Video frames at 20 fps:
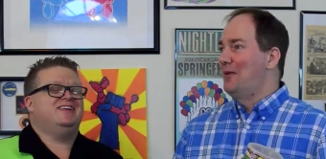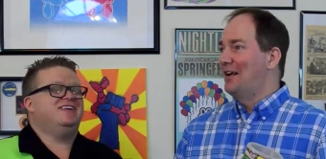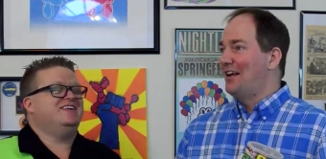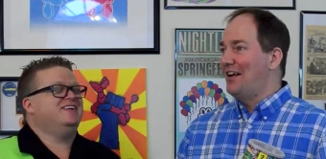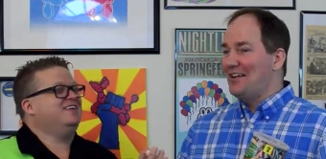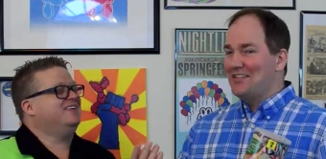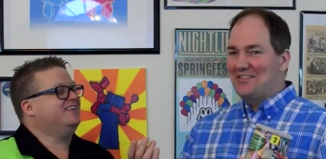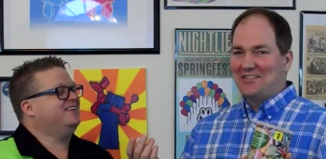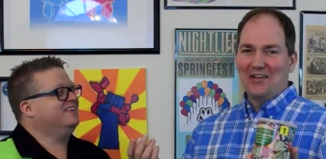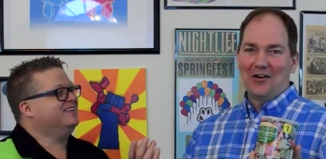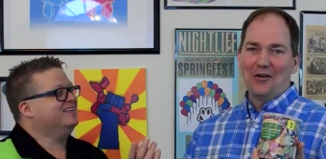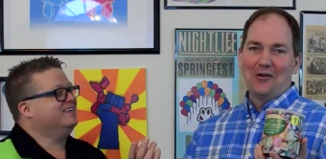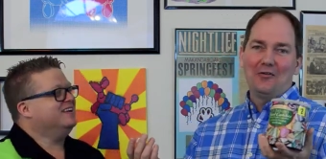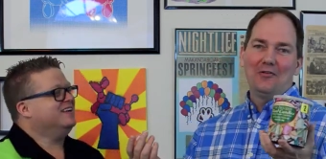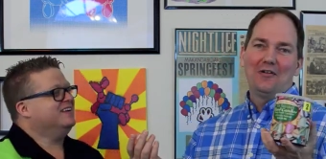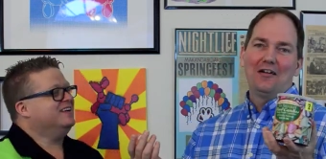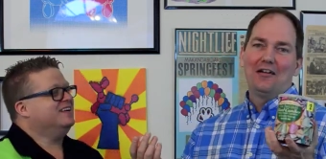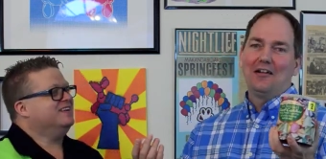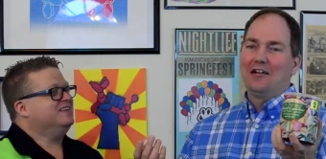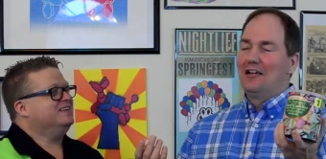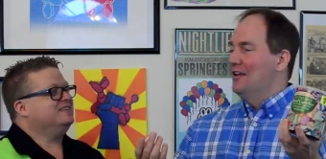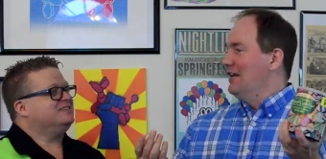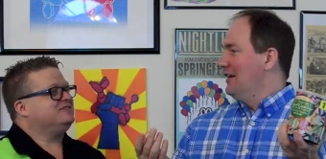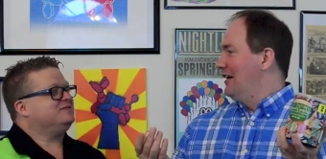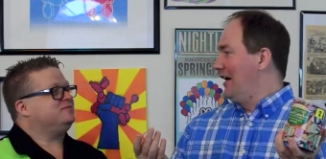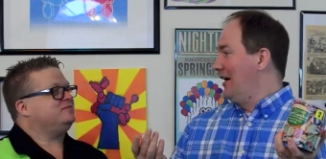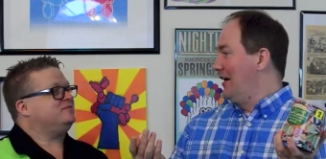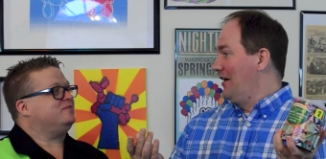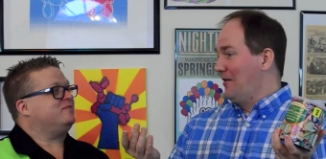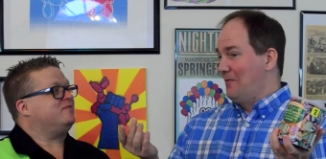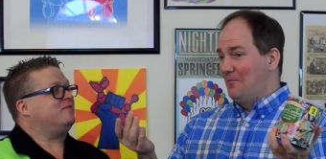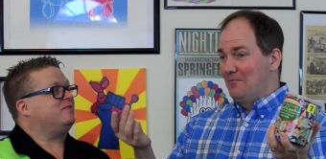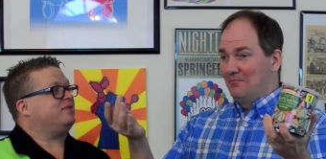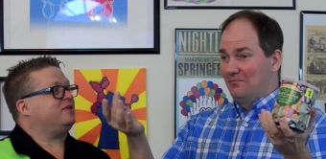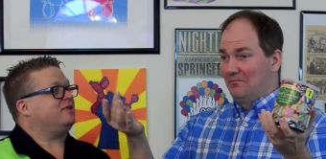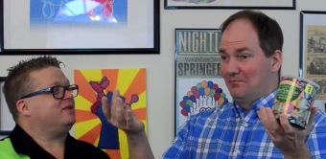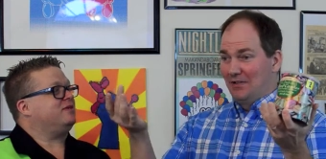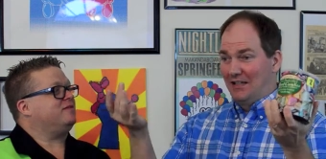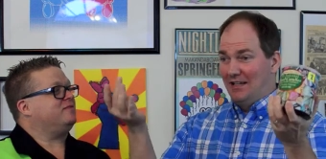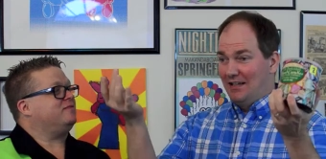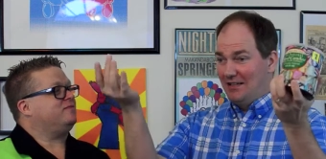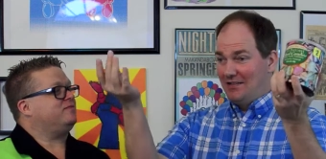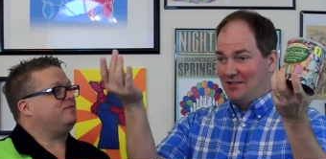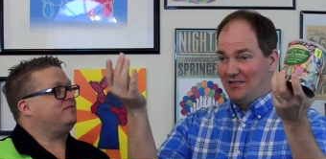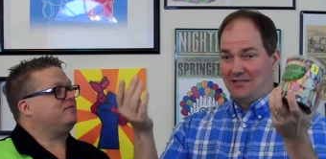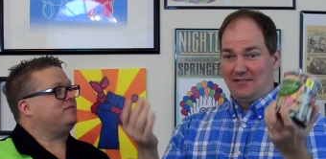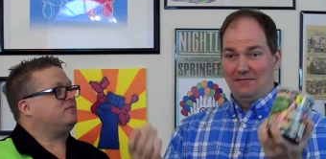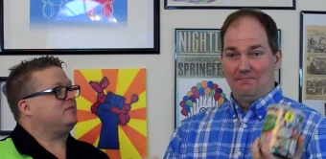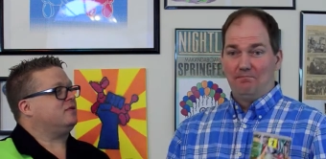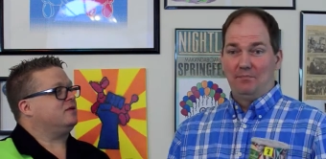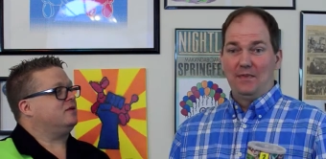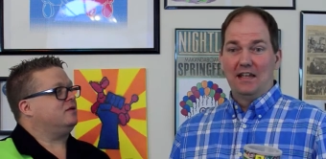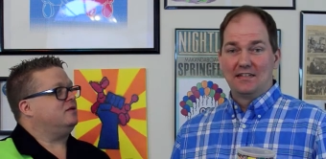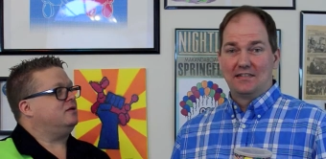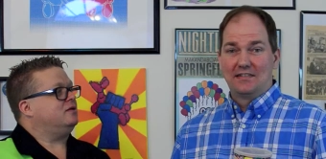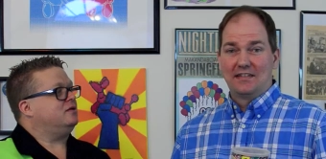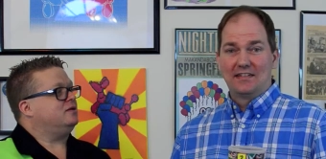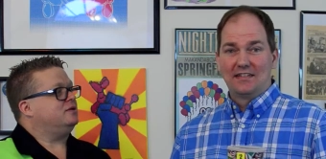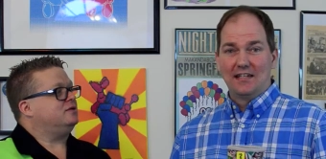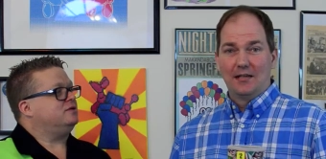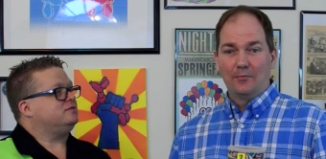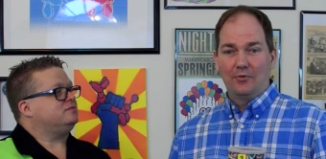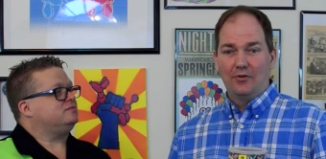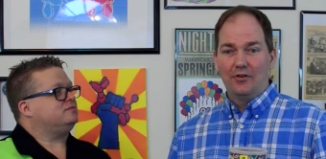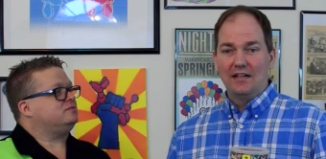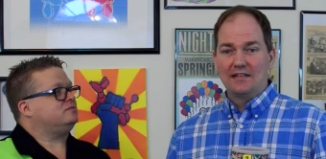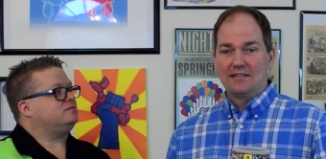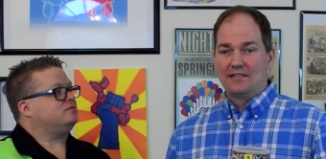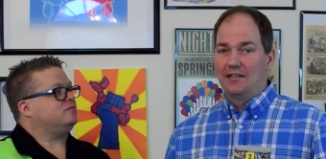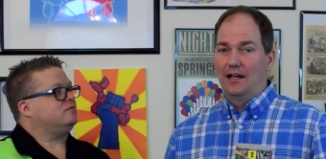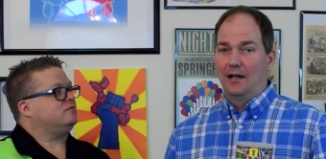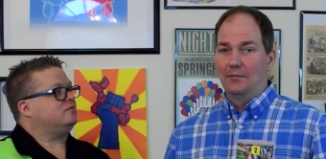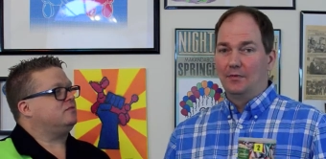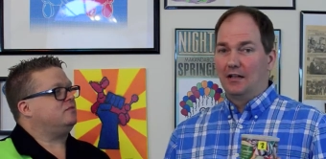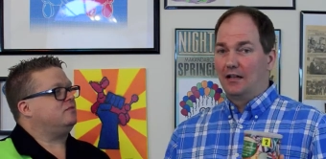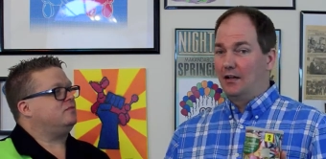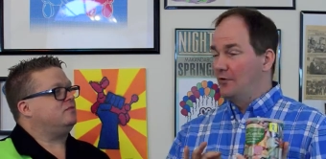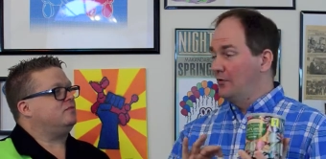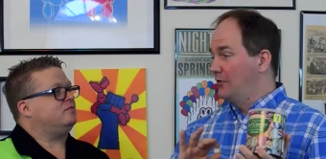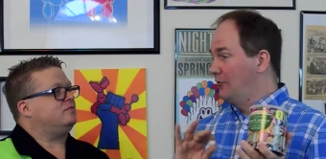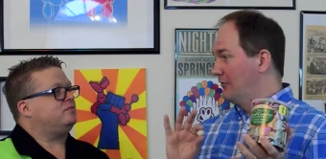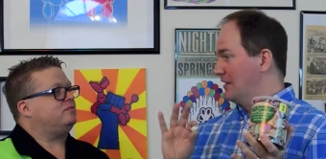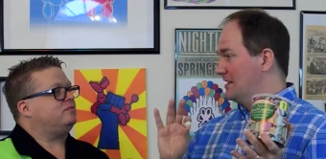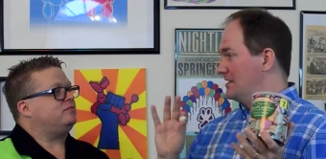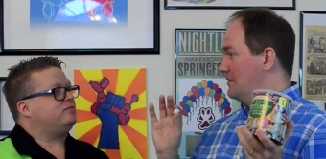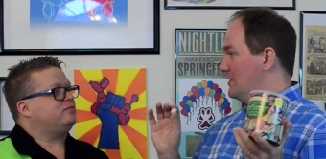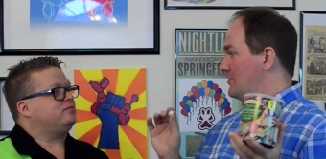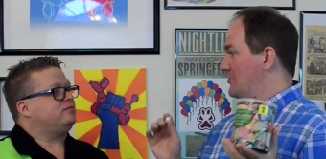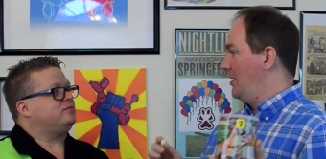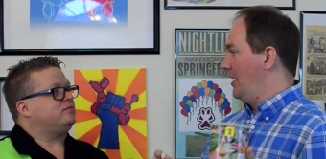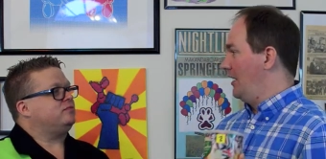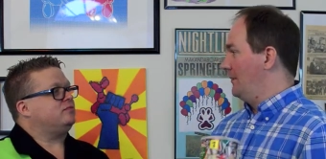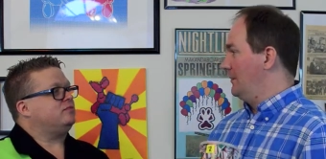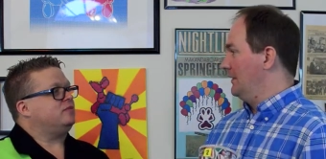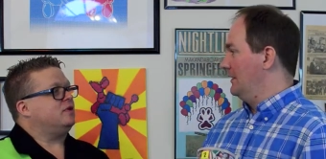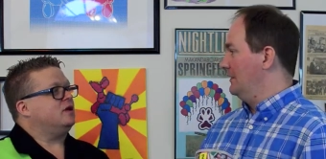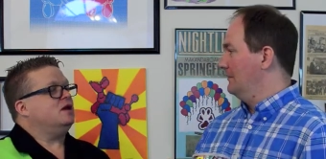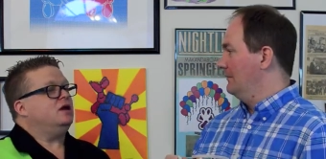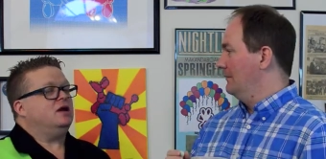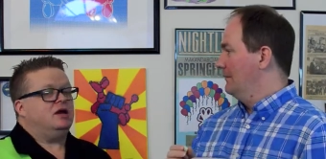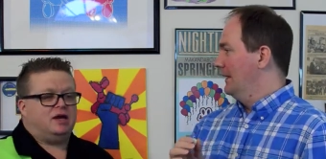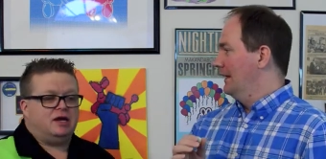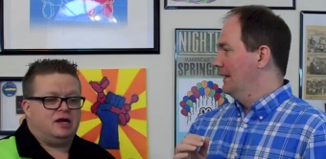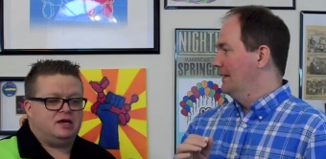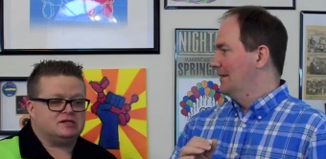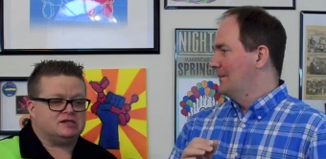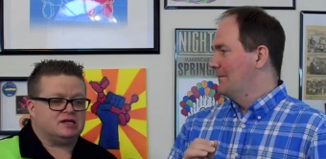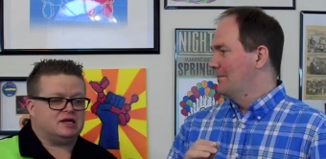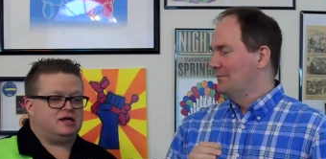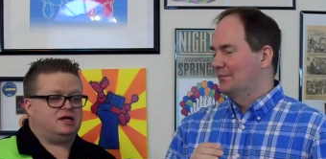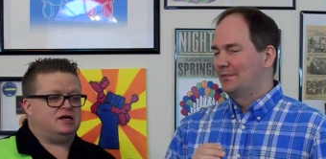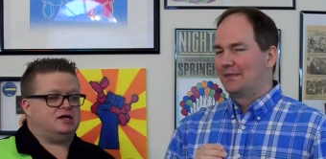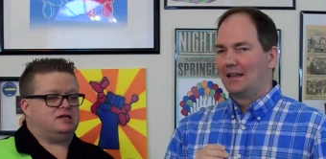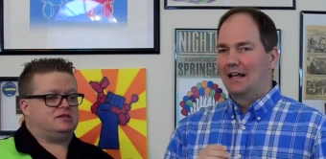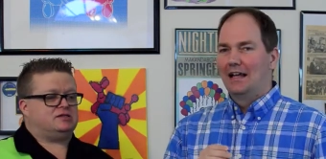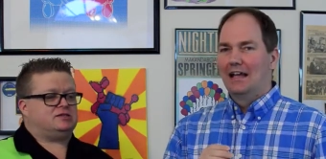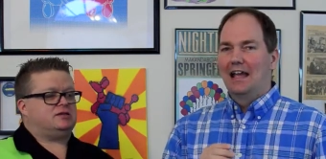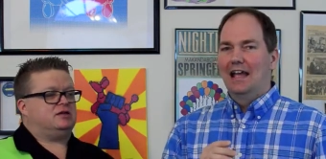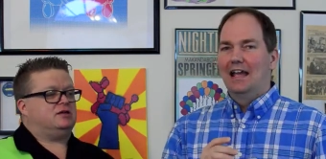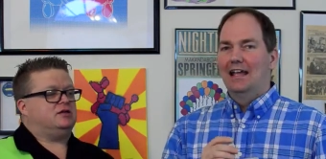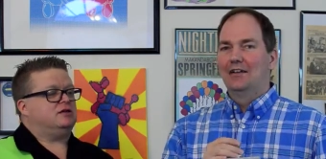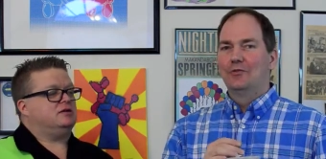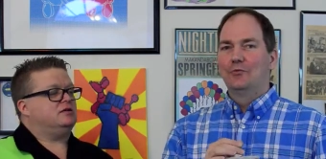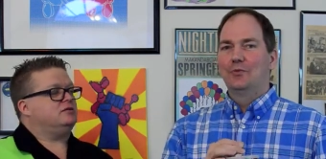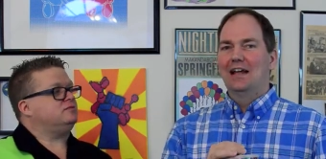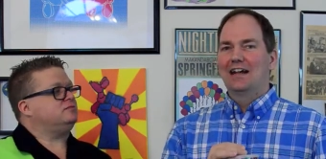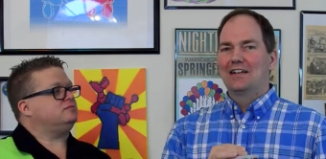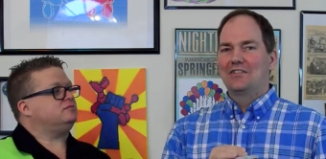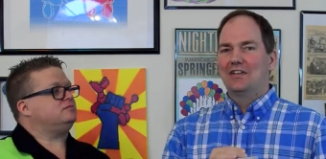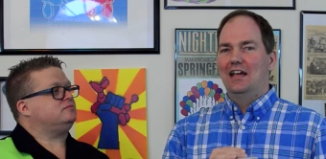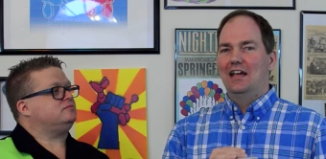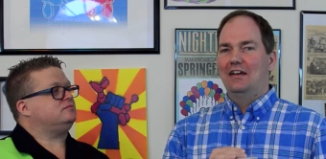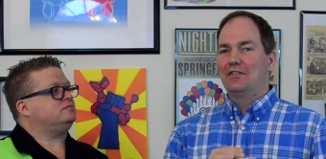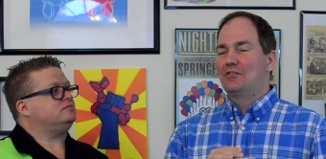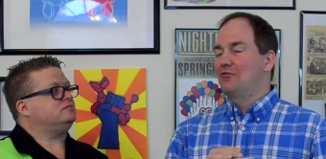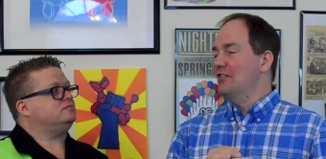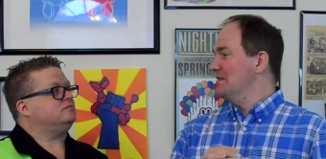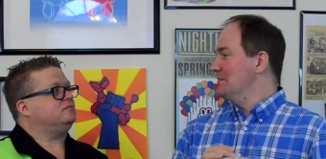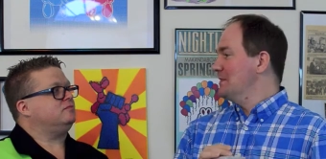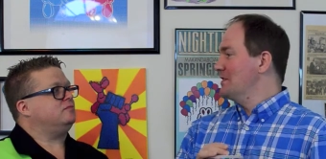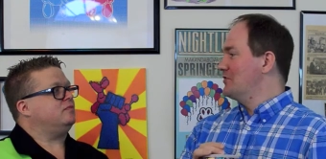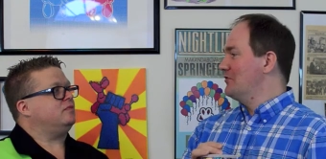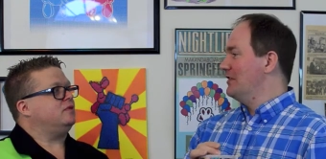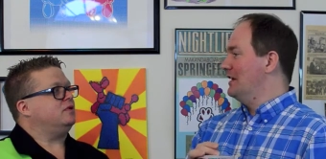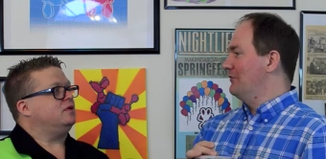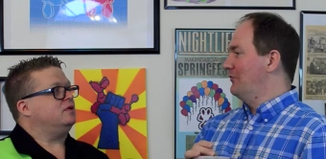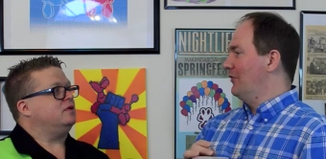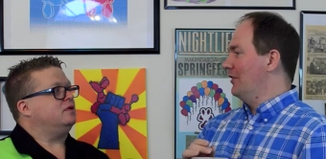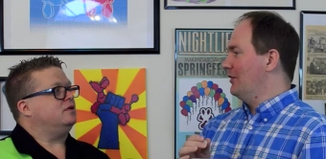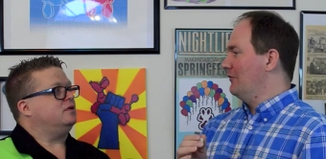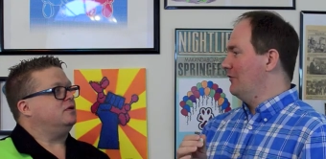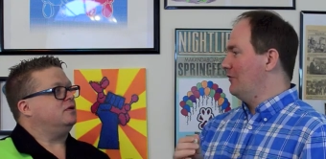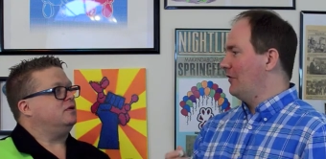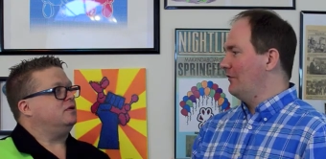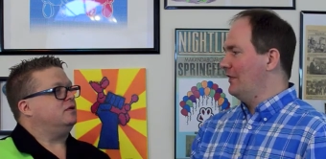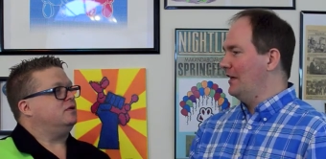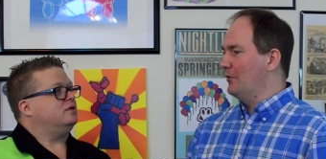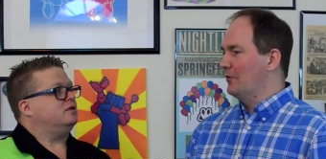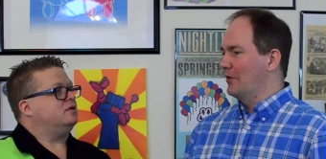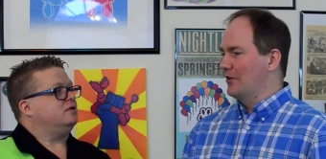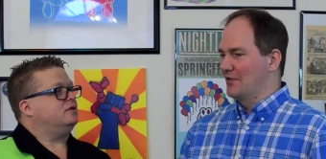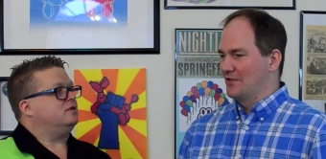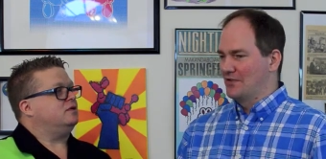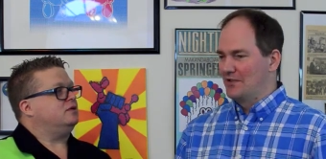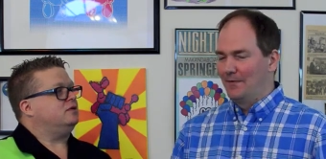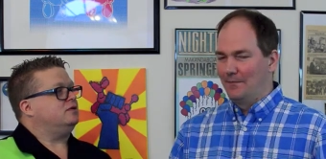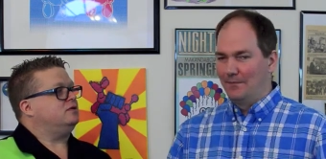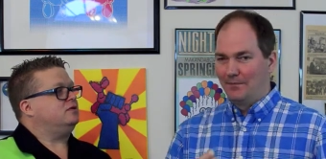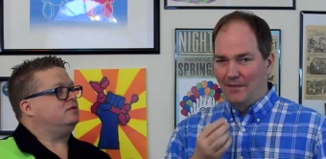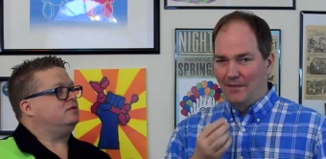Speaker 1: but also, um, because it's December. It's time to go Christmas shopping. It is. It is. And we actually have a Christmas treat for all of our viewers.